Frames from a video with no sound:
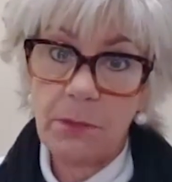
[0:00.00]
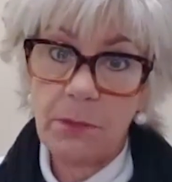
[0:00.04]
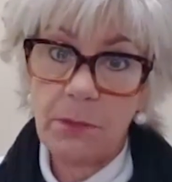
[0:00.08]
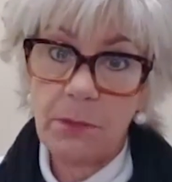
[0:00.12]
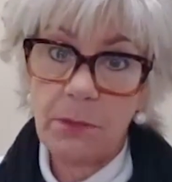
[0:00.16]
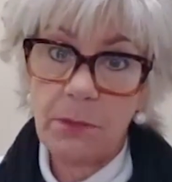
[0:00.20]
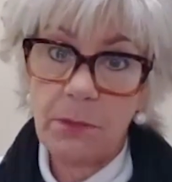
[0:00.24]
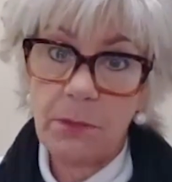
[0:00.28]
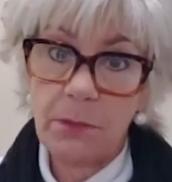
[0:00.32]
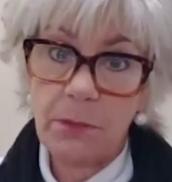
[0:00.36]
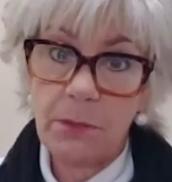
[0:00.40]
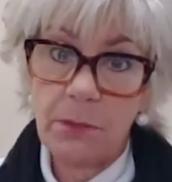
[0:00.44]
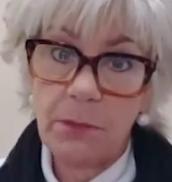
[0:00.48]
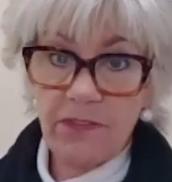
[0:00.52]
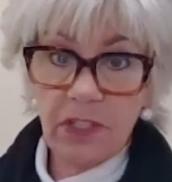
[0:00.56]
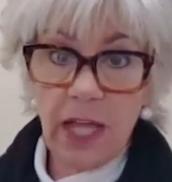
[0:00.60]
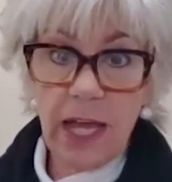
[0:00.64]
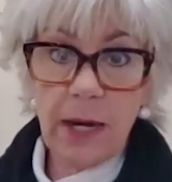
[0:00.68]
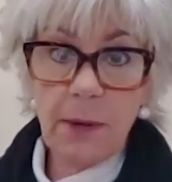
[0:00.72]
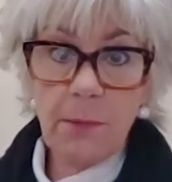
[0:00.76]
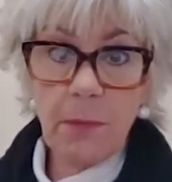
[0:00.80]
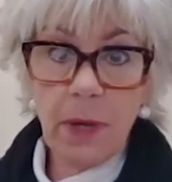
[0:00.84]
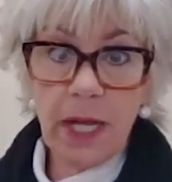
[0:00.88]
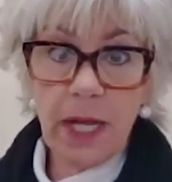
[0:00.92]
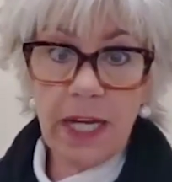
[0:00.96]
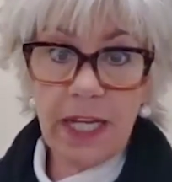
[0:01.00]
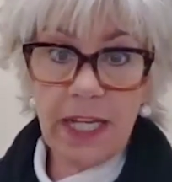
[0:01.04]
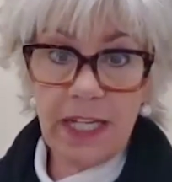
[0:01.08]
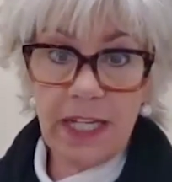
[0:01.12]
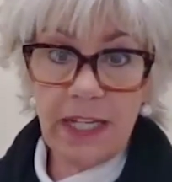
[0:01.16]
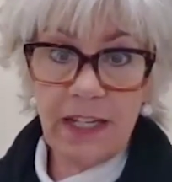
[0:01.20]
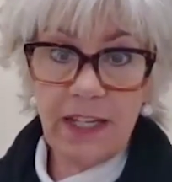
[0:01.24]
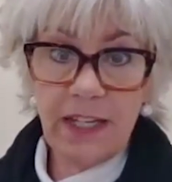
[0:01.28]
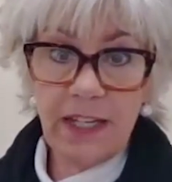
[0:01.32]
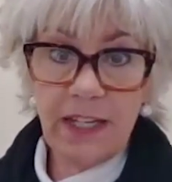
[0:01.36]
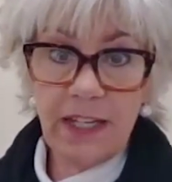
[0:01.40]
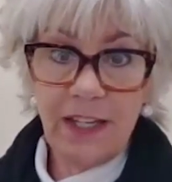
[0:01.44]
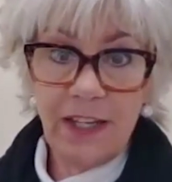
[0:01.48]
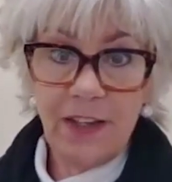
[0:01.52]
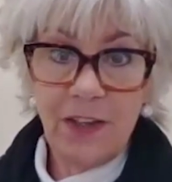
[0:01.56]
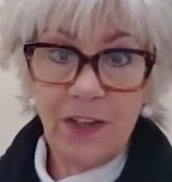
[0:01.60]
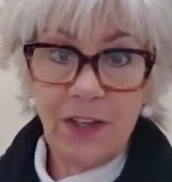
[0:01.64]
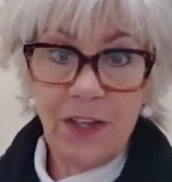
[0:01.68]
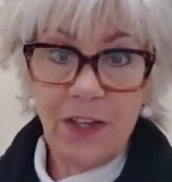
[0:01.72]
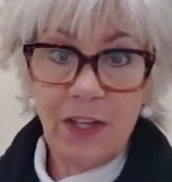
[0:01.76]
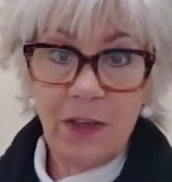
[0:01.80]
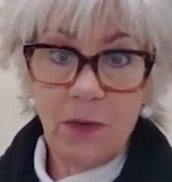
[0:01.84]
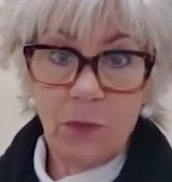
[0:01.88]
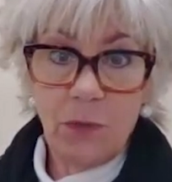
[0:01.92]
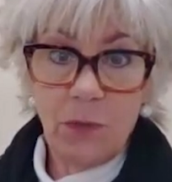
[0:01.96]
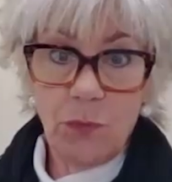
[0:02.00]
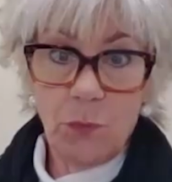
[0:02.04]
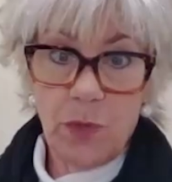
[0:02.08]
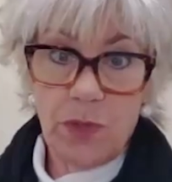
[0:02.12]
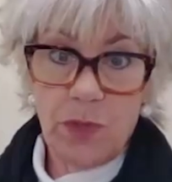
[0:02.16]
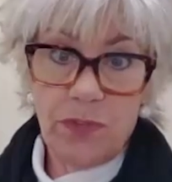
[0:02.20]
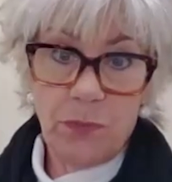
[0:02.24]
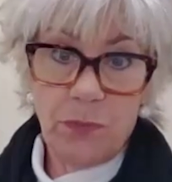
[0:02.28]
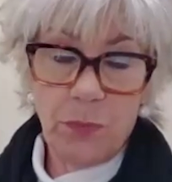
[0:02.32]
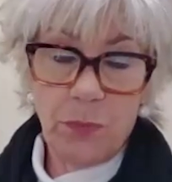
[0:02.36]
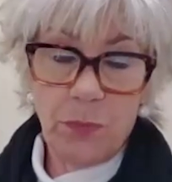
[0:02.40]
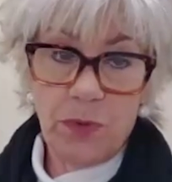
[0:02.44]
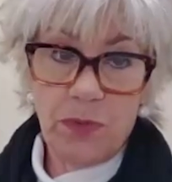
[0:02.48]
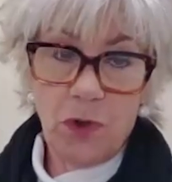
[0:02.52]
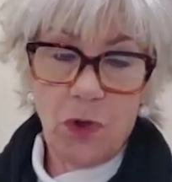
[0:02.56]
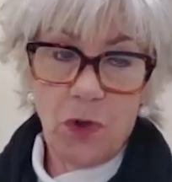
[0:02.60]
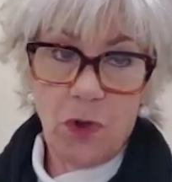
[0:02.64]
We could save a lot of money with